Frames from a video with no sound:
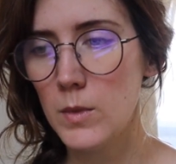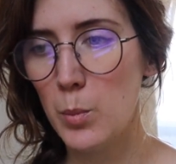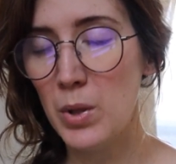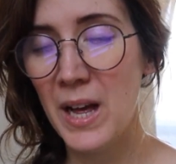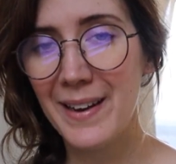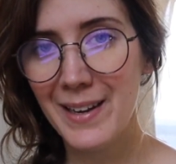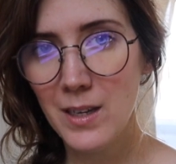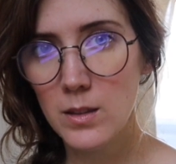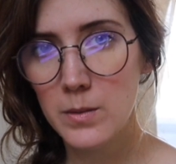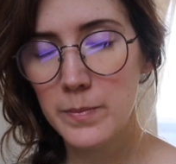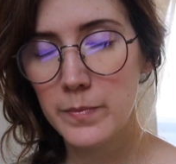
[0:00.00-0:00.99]
placket,
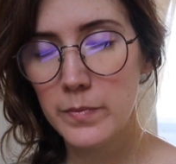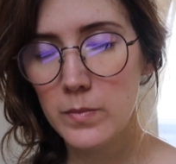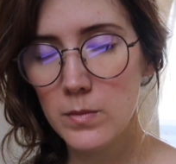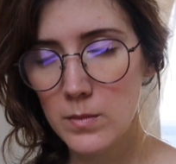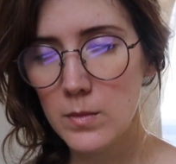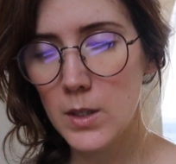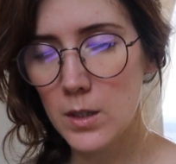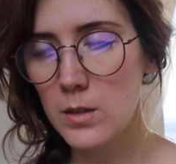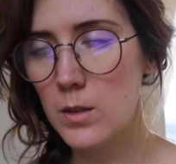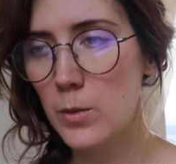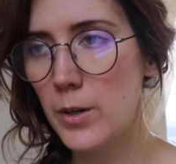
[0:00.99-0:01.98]

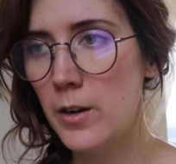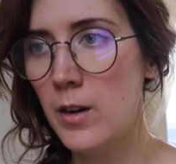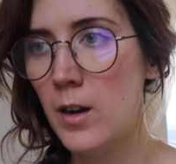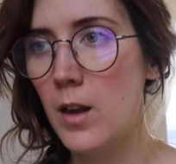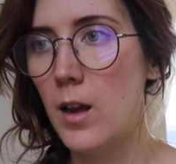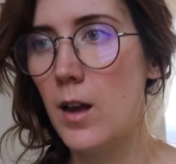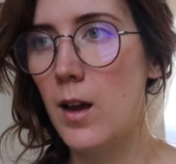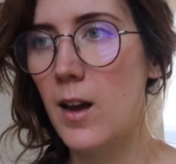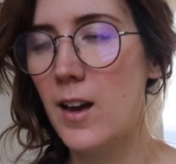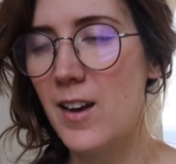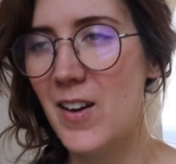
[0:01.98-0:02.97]
that's the word,
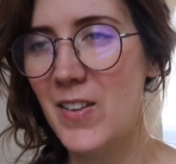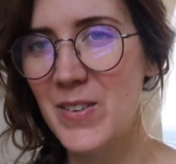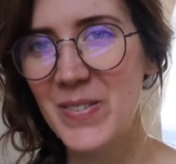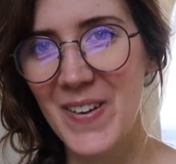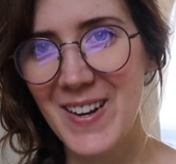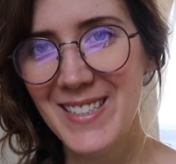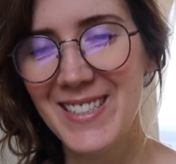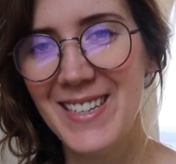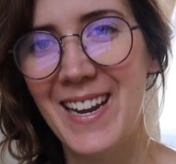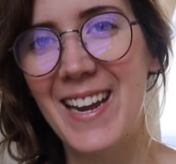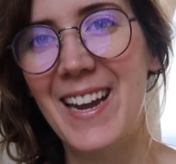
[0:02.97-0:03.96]
on the front,
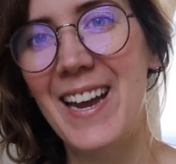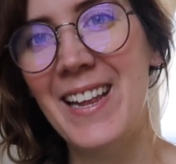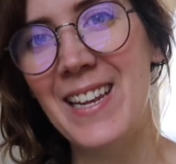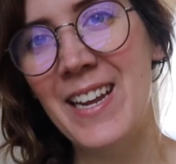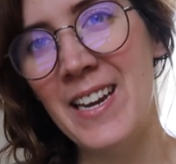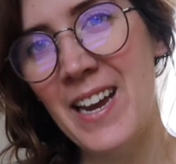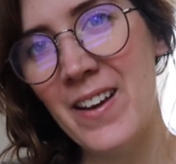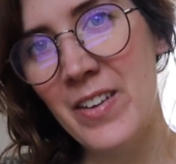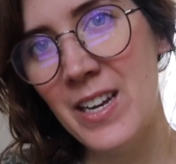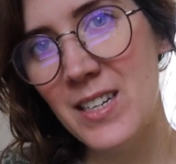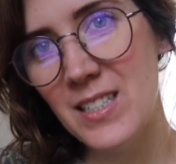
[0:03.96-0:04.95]
and then have
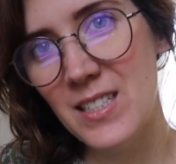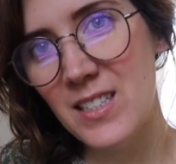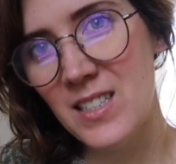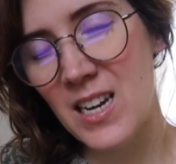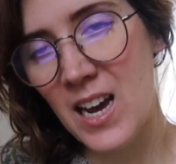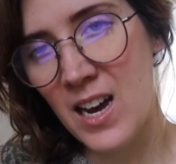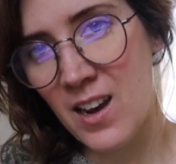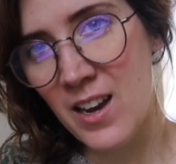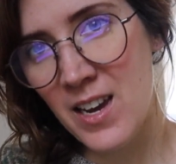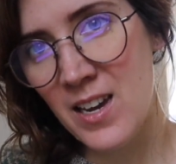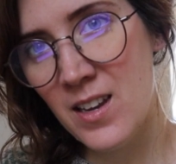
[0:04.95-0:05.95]
it
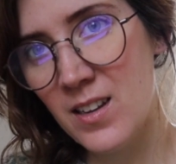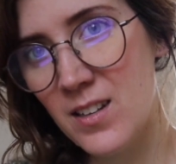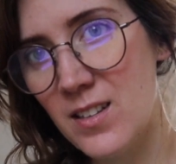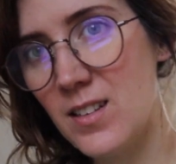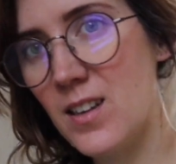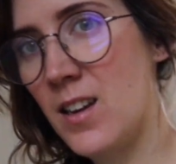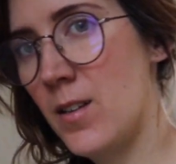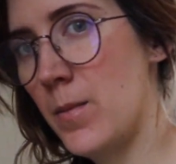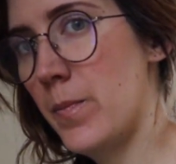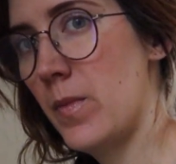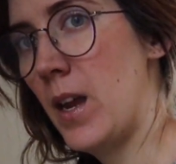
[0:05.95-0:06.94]
tie,
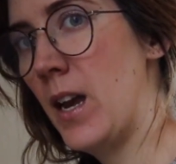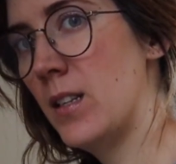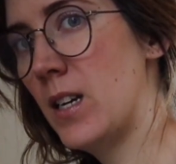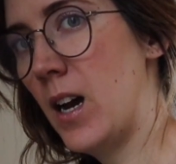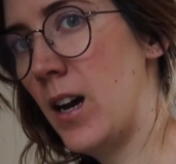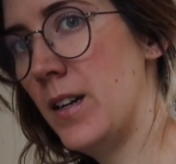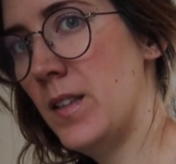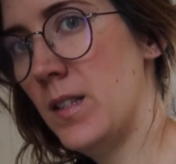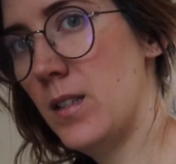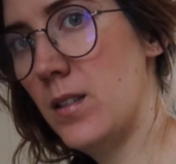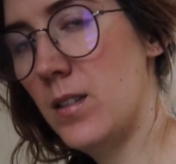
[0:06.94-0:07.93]
add
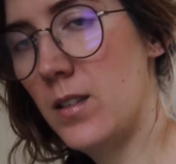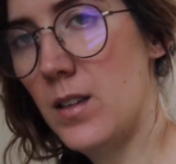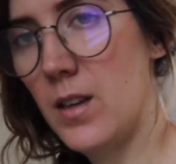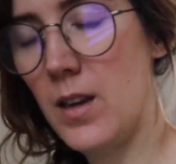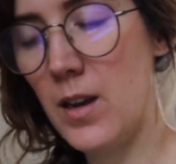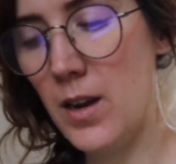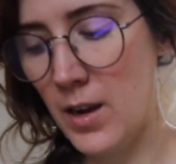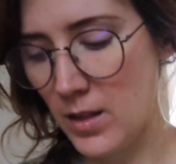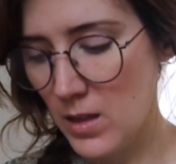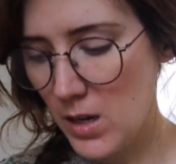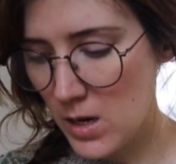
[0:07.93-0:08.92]
ties
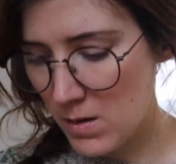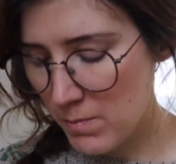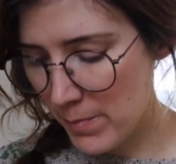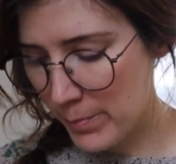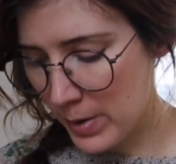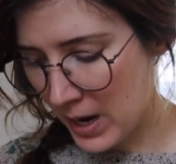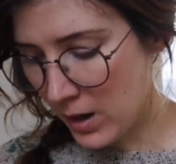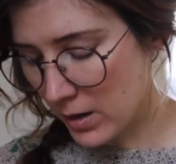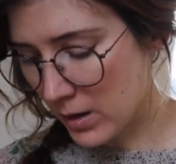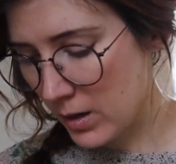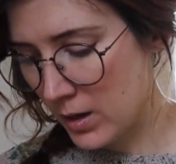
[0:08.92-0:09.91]
at the
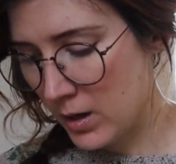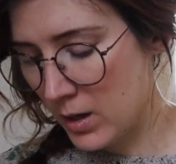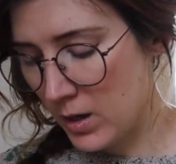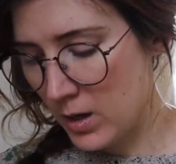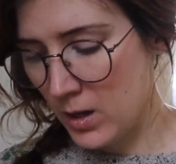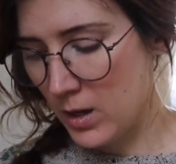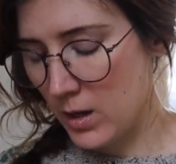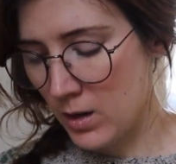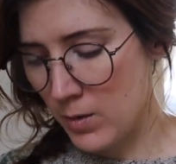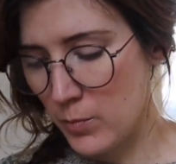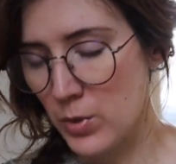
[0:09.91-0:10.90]
back
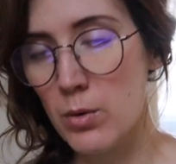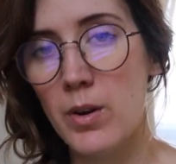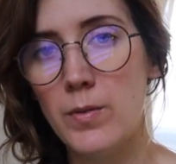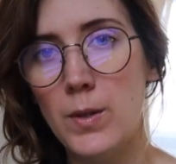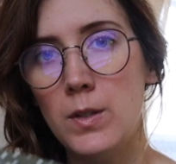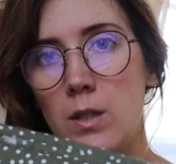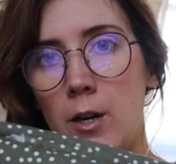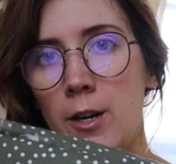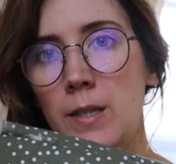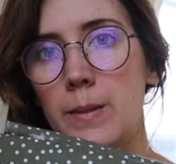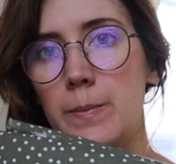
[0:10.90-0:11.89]
with the ruffled
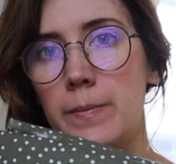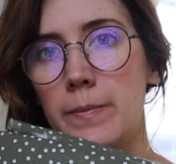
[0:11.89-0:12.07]
skirt.